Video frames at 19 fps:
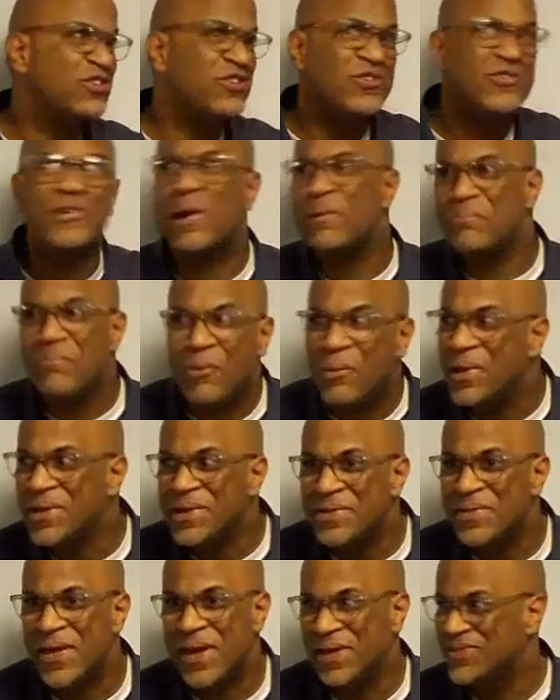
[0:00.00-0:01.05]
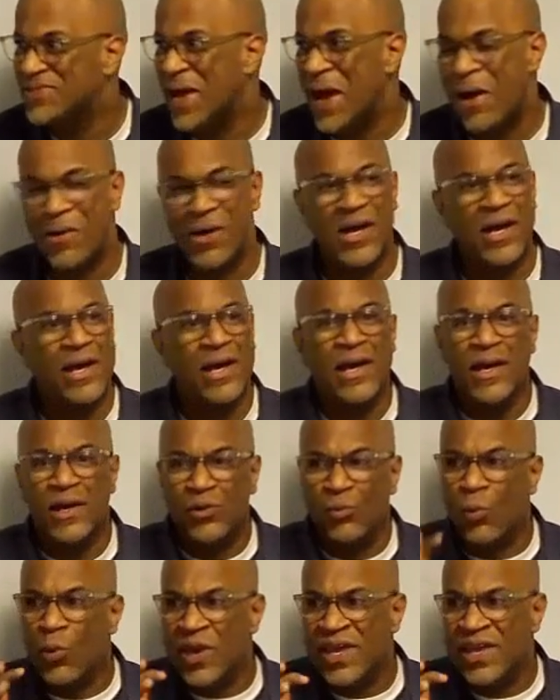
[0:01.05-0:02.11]
and start pointing things out.
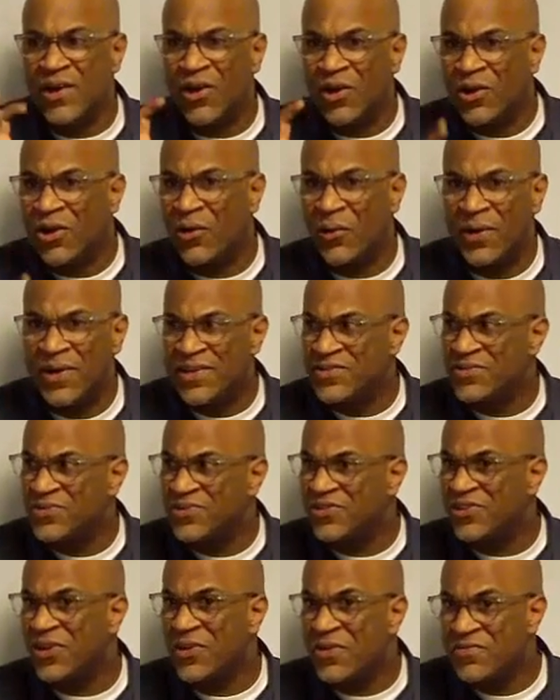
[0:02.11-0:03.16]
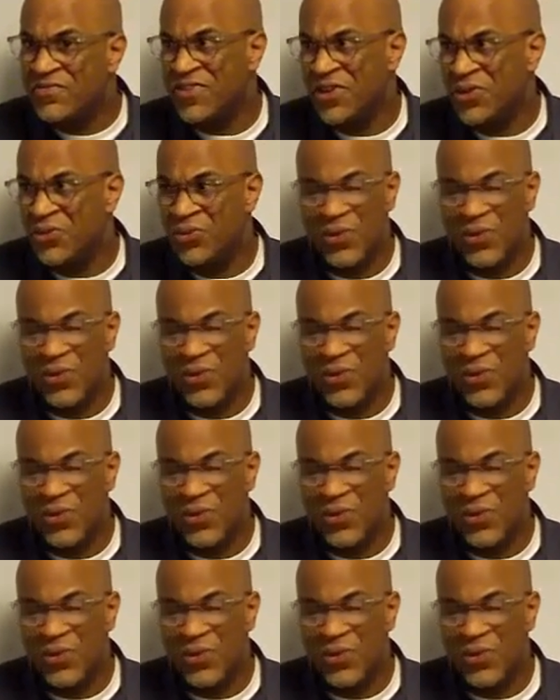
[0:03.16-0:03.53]
We are going to serve you